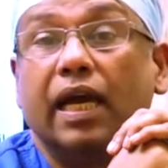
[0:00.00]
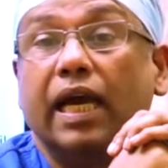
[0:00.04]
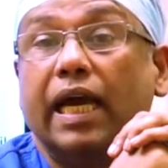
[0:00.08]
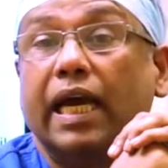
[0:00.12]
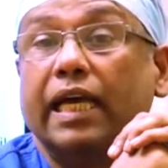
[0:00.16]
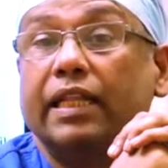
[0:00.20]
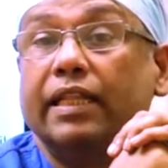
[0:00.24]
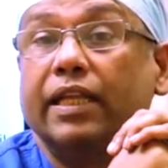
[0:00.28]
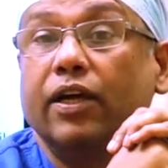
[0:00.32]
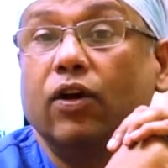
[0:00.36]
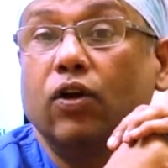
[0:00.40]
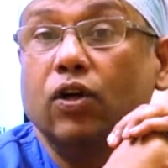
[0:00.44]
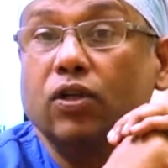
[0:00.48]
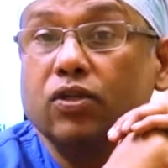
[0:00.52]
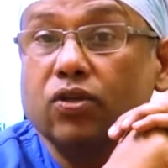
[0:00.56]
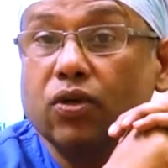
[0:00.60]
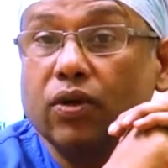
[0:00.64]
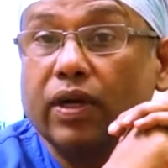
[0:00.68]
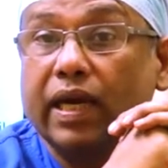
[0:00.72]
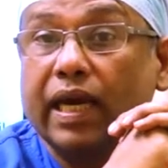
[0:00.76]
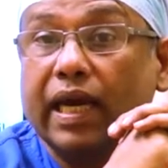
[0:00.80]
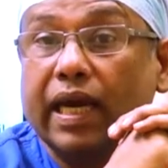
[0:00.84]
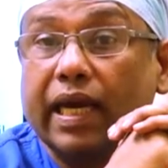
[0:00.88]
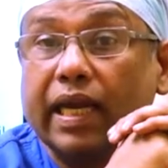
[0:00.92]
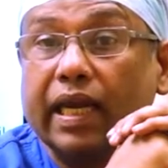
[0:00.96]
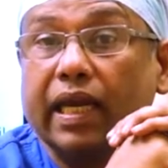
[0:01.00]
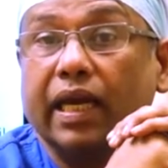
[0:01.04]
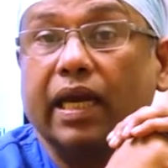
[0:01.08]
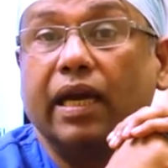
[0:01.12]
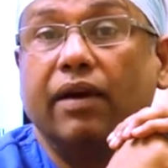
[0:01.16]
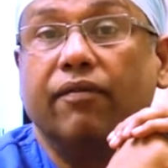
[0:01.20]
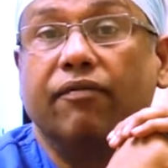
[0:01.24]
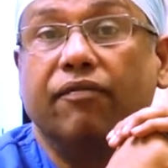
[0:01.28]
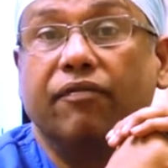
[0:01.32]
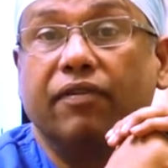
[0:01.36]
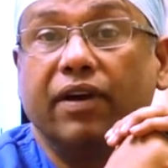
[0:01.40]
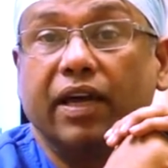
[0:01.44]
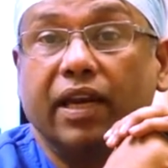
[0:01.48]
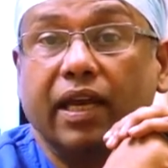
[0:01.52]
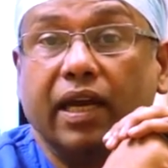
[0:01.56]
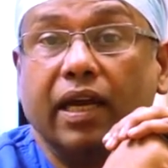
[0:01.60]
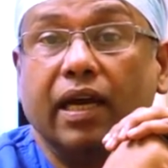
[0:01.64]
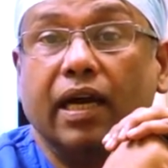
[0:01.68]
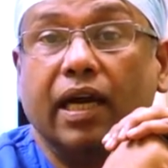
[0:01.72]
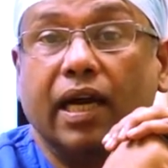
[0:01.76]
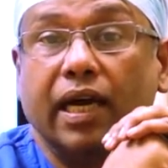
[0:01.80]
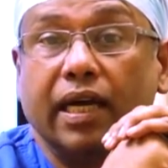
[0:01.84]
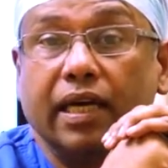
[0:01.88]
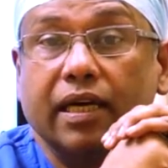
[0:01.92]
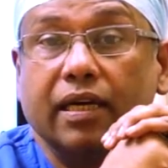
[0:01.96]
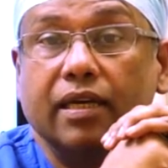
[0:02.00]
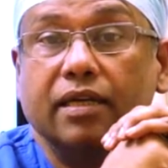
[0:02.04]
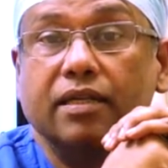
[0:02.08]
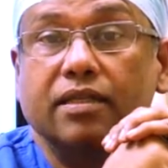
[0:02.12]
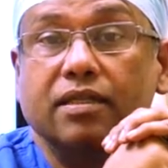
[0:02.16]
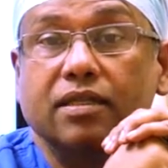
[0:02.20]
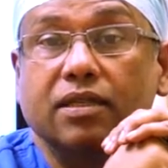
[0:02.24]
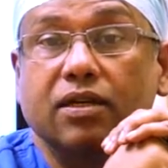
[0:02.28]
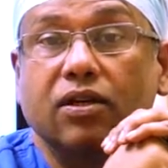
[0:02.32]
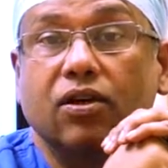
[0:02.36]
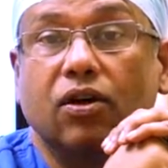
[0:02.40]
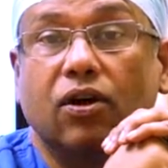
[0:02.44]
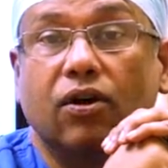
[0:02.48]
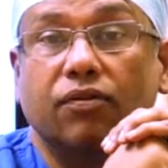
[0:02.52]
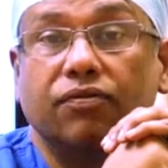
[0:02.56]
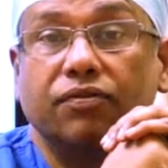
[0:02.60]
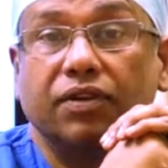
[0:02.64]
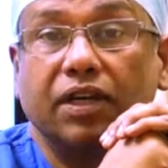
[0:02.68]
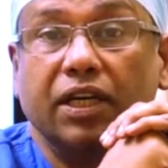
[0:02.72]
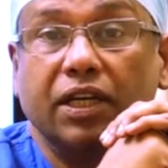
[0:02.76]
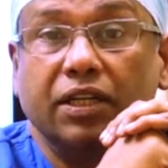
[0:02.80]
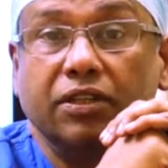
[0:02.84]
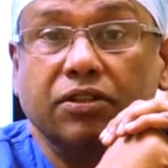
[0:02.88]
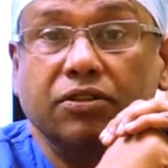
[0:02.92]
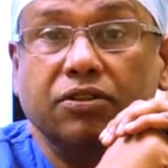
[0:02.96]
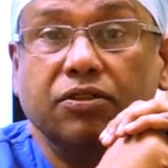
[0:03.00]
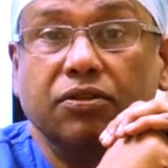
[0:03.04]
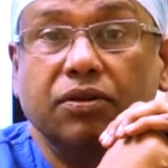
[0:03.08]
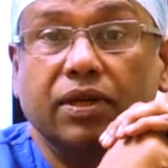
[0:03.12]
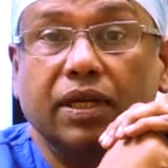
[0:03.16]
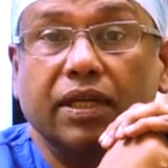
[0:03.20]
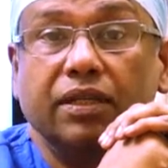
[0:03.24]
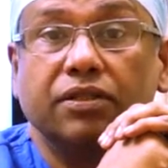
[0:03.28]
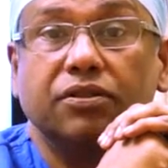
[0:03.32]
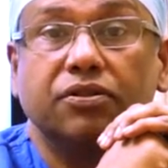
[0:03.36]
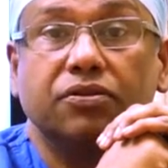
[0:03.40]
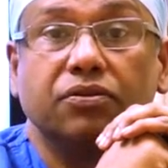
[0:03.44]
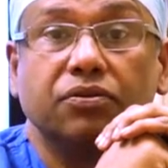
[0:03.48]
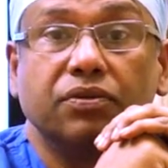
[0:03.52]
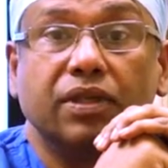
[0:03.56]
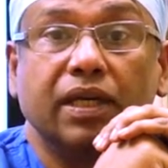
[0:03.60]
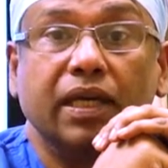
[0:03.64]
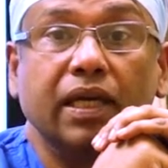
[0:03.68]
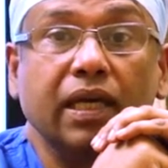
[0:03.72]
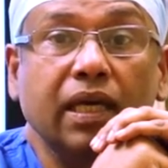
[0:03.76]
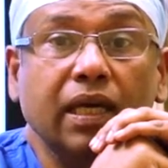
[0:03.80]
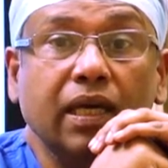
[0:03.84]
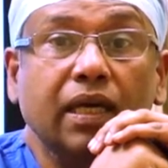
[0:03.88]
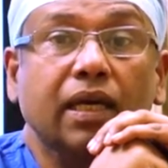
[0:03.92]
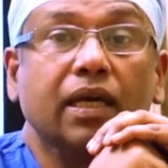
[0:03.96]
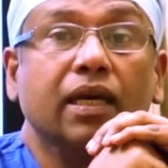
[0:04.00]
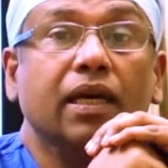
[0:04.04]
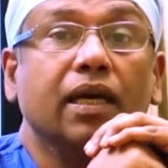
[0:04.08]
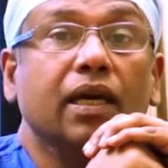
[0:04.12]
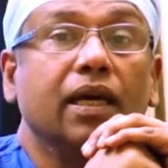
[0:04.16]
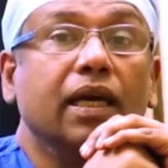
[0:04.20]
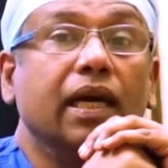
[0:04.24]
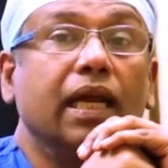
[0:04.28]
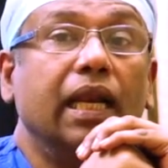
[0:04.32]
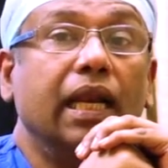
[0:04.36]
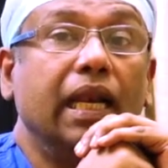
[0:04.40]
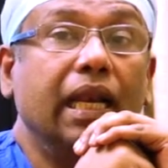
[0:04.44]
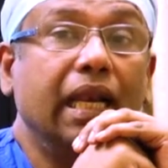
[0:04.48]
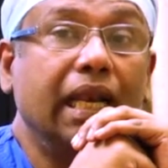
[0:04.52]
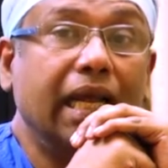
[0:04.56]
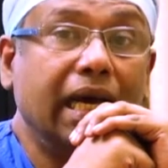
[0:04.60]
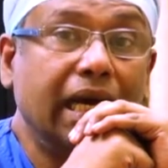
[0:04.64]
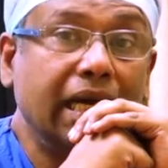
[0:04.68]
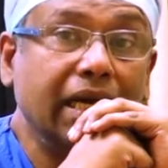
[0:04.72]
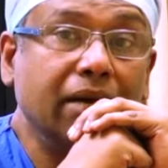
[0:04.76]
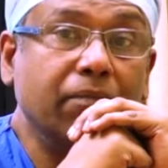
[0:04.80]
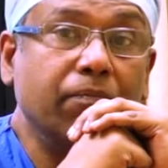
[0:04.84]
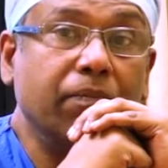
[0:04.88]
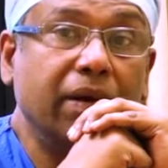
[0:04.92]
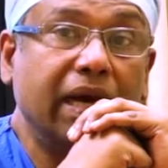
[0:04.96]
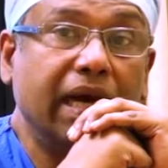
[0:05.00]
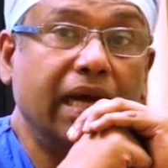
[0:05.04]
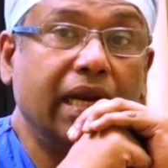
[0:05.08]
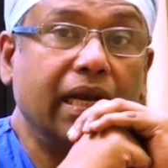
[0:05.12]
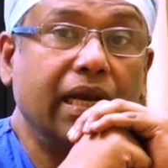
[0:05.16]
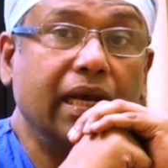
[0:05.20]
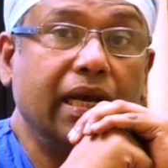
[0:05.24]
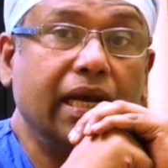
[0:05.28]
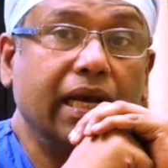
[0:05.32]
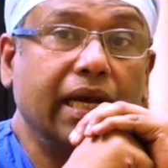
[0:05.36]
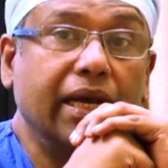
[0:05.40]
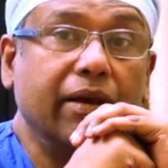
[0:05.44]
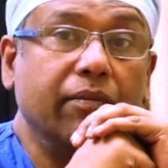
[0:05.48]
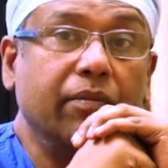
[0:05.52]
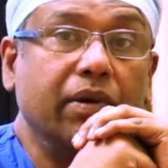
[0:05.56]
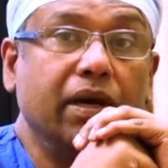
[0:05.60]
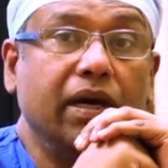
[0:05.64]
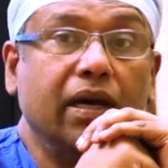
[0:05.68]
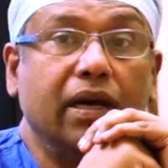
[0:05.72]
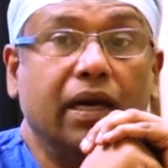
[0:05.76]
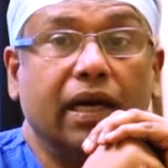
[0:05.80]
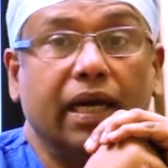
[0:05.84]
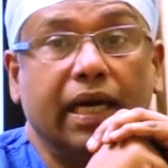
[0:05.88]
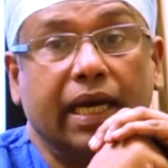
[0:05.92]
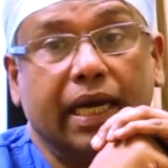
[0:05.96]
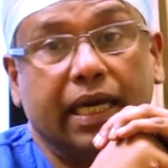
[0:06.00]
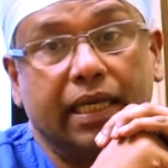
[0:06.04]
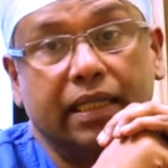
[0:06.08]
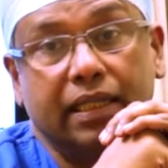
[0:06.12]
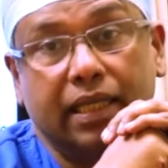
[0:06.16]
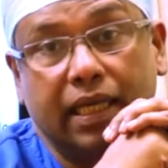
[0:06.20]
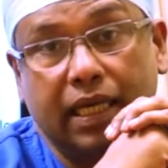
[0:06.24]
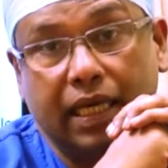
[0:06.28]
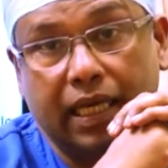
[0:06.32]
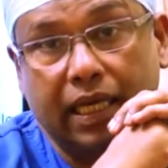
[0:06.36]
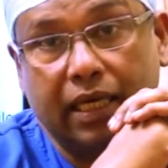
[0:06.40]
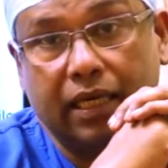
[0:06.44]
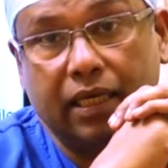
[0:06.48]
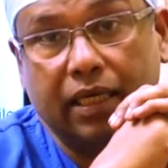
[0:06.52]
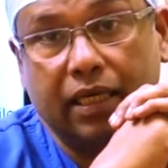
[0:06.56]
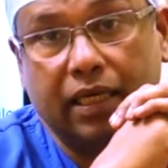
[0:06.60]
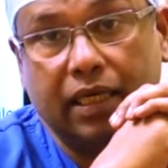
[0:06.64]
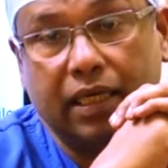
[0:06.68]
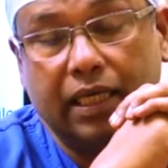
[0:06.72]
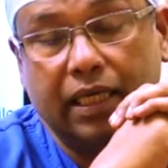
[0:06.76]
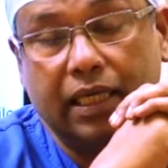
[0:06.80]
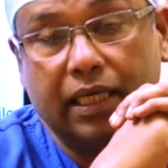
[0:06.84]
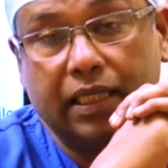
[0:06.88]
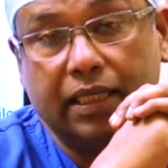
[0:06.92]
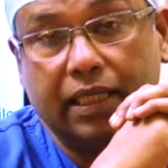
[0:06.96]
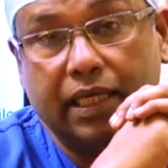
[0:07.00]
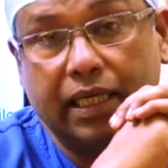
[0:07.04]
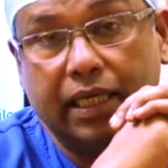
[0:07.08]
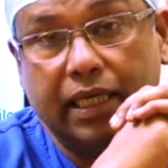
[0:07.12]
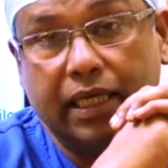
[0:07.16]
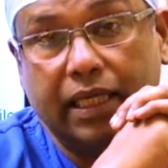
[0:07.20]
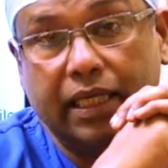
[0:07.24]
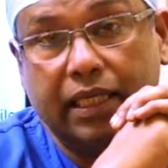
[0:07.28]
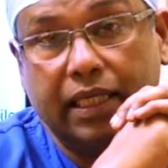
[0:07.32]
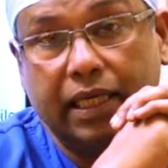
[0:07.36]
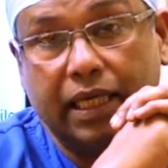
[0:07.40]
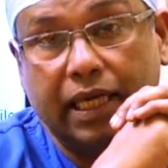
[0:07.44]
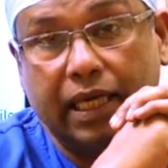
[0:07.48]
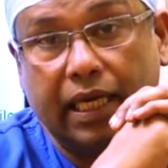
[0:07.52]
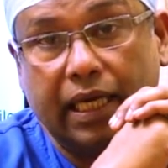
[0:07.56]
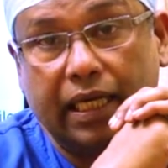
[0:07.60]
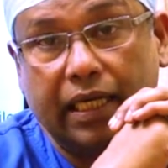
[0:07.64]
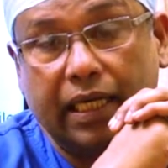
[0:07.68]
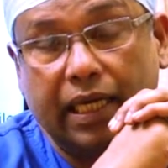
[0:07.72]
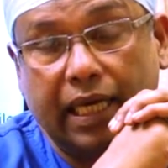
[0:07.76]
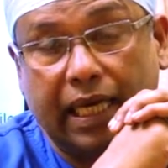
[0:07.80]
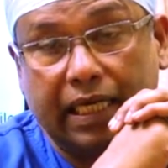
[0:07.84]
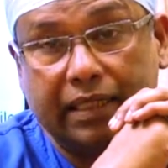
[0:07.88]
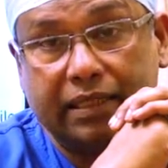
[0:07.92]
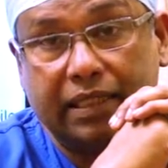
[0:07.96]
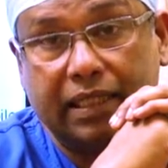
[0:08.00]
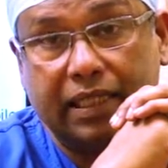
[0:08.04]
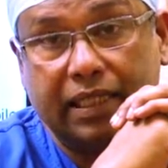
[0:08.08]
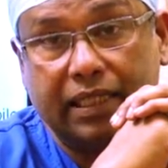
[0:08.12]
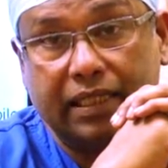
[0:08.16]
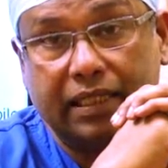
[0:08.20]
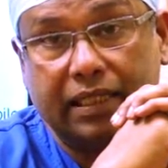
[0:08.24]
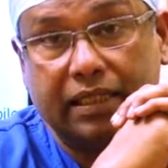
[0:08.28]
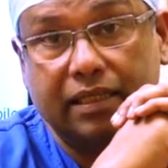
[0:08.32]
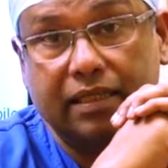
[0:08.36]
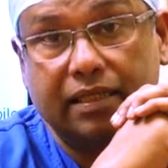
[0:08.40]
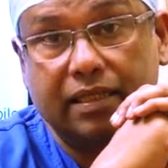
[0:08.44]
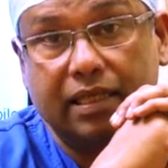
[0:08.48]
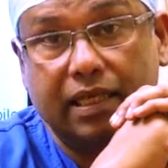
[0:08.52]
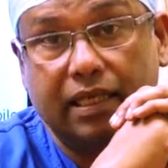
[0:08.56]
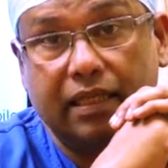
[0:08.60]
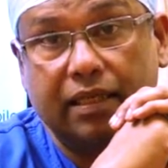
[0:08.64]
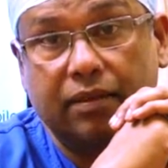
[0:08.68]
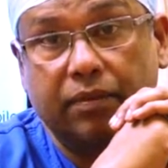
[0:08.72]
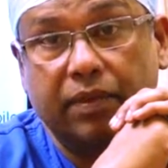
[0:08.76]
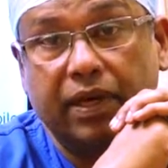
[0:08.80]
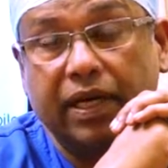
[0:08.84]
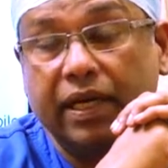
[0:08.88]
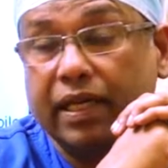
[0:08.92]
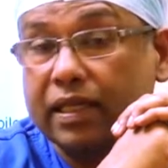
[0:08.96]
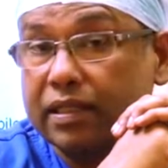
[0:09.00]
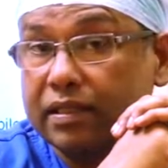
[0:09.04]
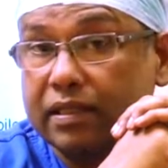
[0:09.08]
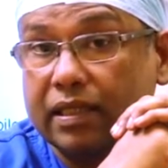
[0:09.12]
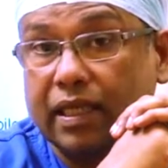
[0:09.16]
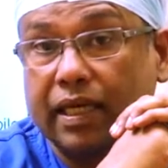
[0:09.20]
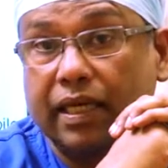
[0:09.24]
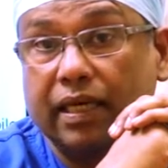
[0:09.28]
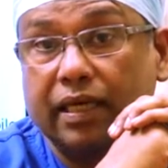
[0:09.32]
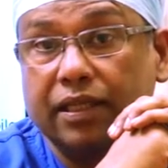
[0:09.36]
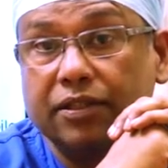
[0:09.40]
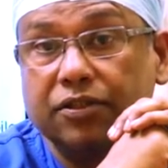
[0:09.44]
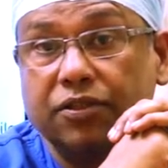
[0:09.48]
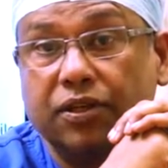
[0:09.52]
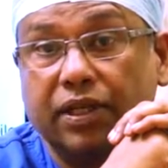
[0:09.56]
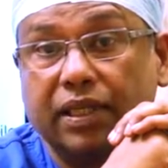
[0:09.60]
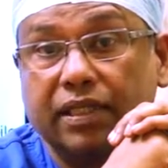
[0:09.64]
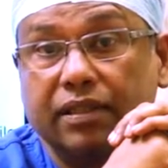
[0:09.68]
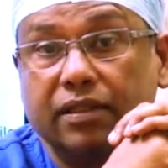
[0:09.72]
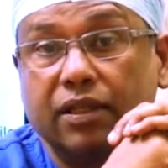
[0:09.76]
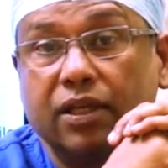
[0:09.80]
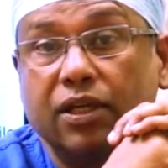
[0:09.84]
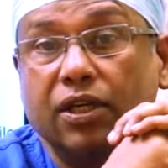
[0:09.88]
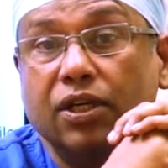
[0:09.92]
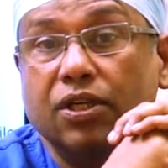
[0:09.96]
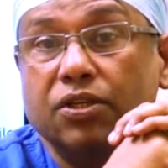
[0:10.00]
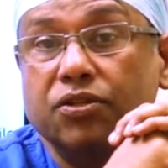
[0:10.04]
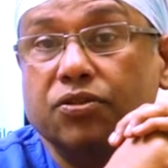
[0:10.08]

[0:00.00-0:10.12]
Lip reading: And they also carry a very high risk of injuries to the lung parenchyma and the lung lacerations and the mediastinal injuries.